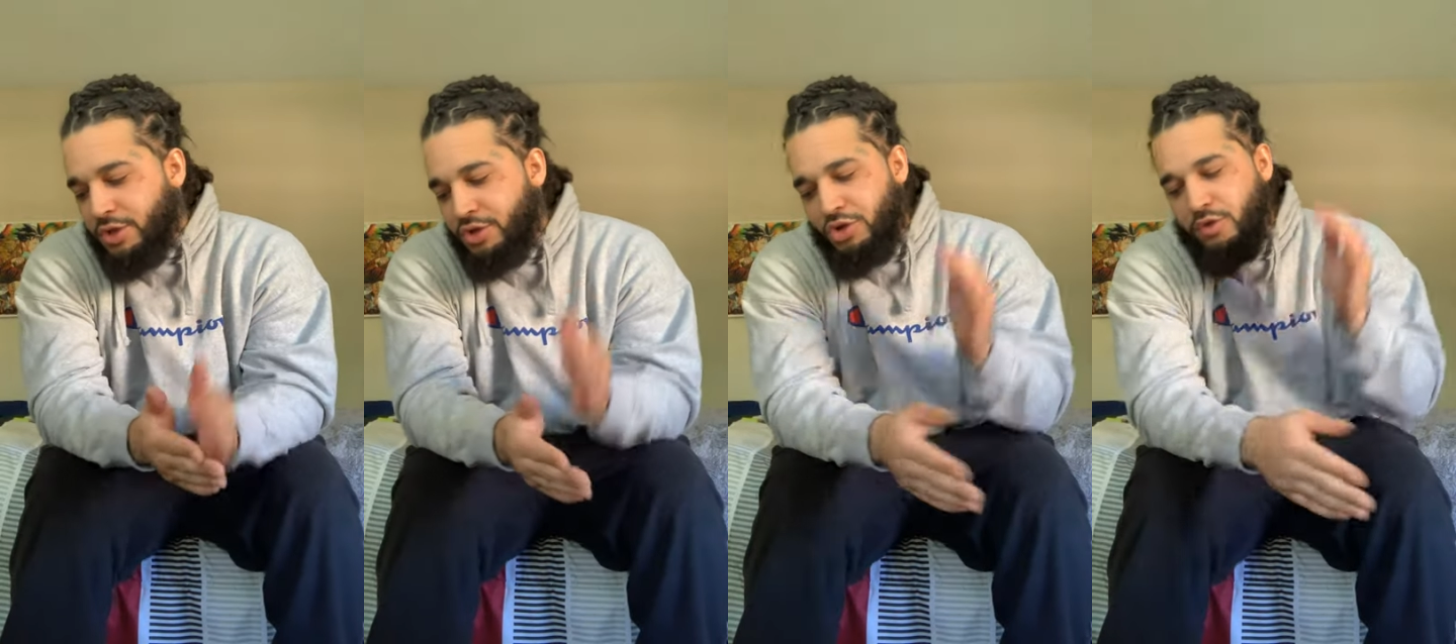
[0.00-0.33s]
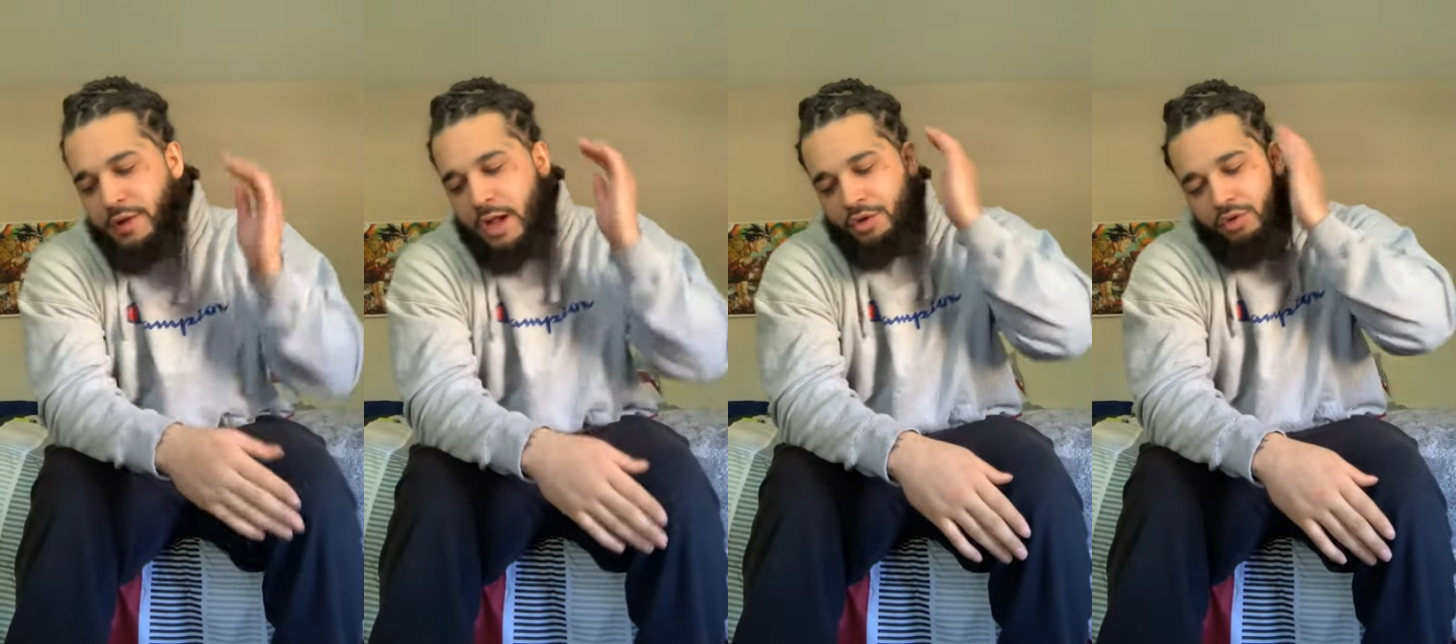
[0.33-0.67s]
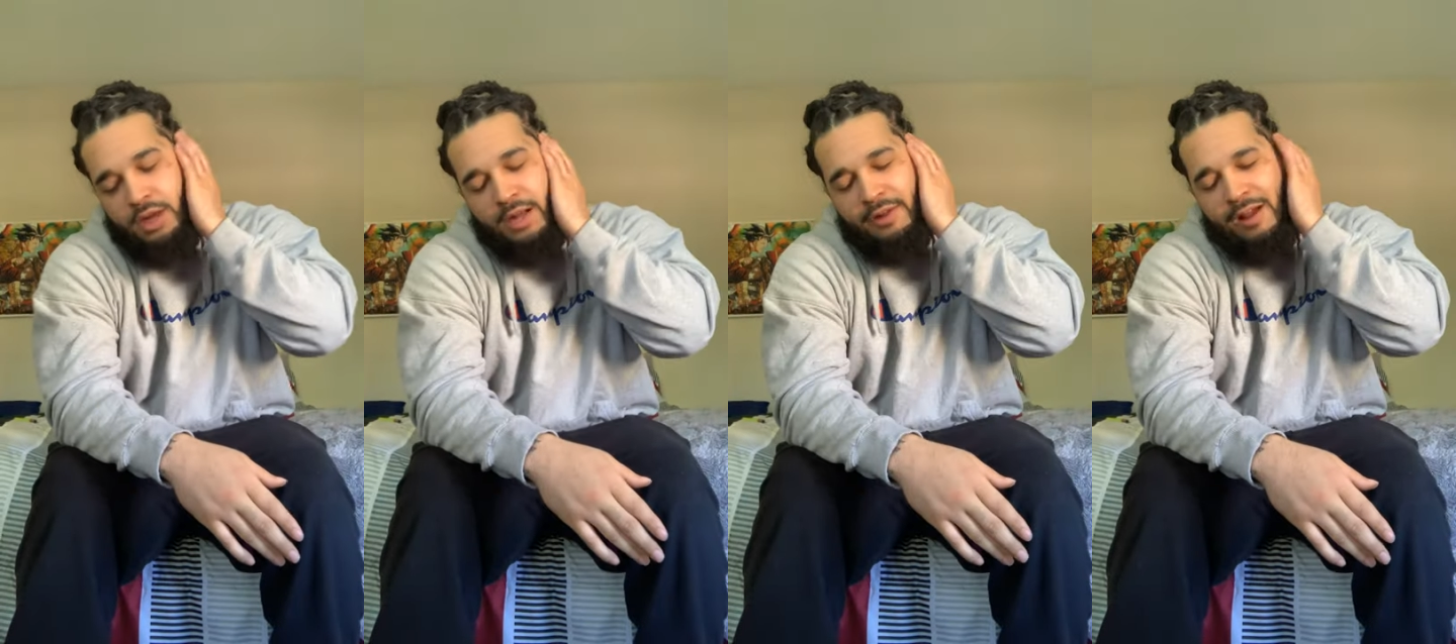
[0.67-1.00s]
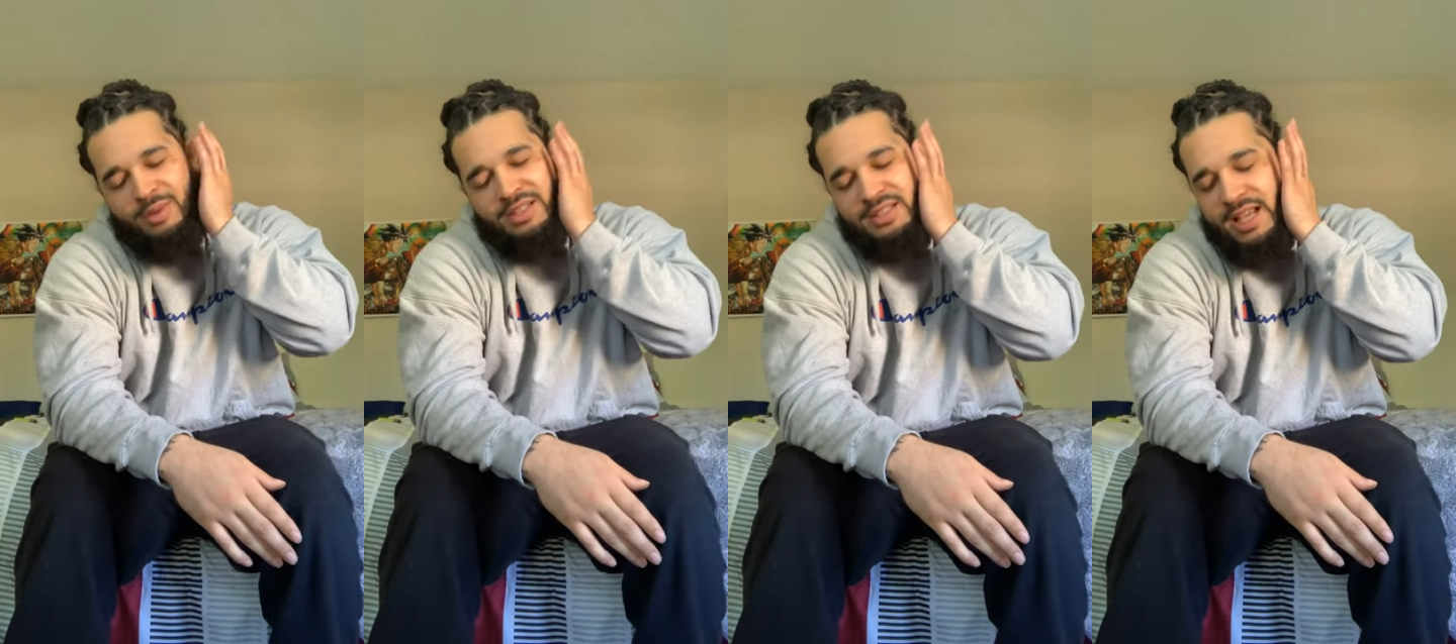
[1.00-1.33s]
to the juvenile unit after
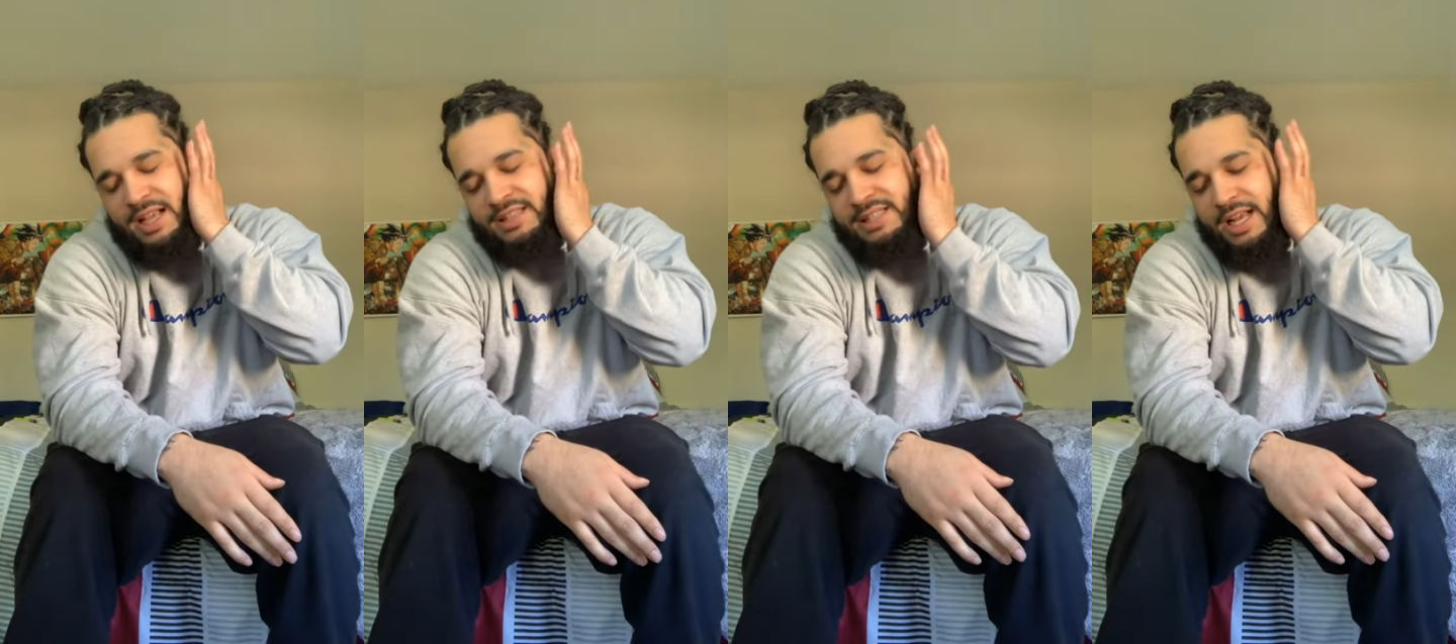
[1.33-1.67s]
I've been sentenced.